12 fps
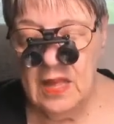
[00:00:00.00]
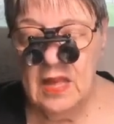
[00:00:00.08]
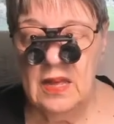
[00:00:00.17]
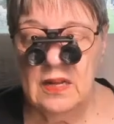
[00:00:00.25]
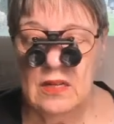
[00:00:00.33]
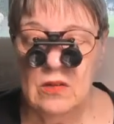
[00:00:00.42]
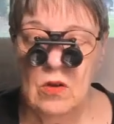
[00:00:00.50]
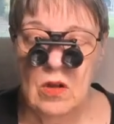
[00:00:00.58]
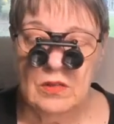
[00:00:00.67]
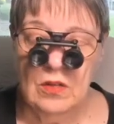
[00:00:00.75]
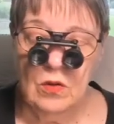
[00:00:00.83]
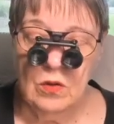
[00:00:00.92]
And I
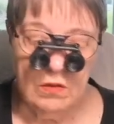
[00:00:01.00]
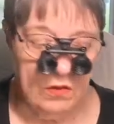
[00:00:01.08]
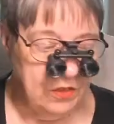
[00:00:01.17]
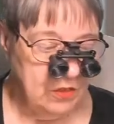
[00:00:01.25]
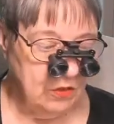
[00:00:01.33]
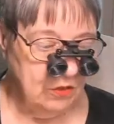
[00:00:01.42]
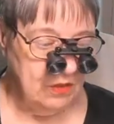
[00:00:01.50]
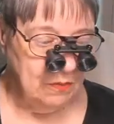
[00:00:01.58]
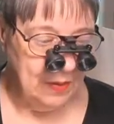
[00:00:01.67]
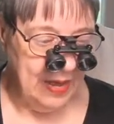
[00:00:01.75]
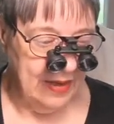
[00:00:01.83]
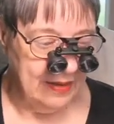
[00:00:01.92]
called the oral surgeon
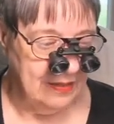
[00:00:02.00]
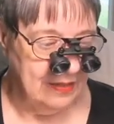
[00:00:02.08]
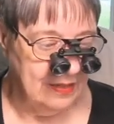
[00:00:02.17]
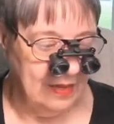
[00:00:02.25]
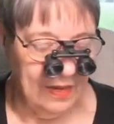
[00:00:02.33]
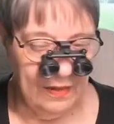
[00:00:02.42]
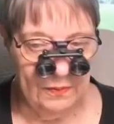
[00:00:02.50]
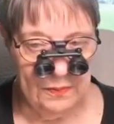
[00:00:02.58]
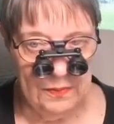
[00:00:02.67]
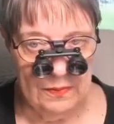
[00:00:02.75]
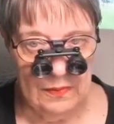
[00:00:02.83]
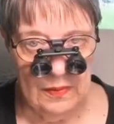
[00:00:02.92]
back and said,
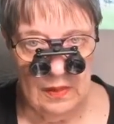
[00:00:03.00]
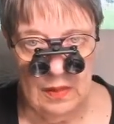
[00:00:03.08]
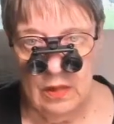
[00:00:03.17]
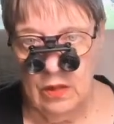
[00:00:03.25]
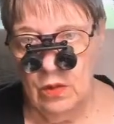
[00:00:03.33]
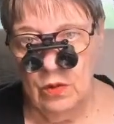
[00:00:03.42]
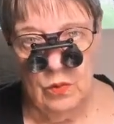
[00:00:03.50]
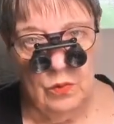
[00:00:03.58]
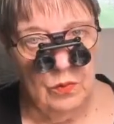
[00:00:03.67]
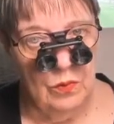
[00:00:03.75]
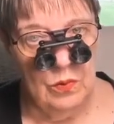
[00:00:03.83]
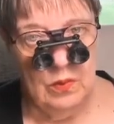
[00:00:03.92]

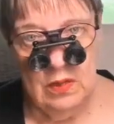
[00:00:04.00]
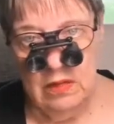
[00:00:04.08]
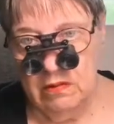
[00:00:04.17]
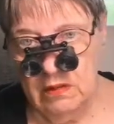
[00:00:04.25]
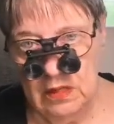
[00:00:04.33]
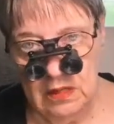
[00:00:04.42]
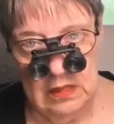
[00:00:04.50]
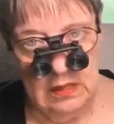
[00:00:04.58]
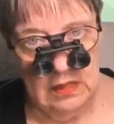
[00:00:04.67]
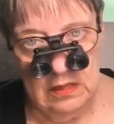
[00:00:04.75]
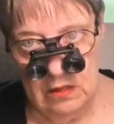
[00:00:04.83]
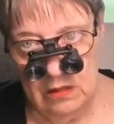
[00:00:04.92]
we really need to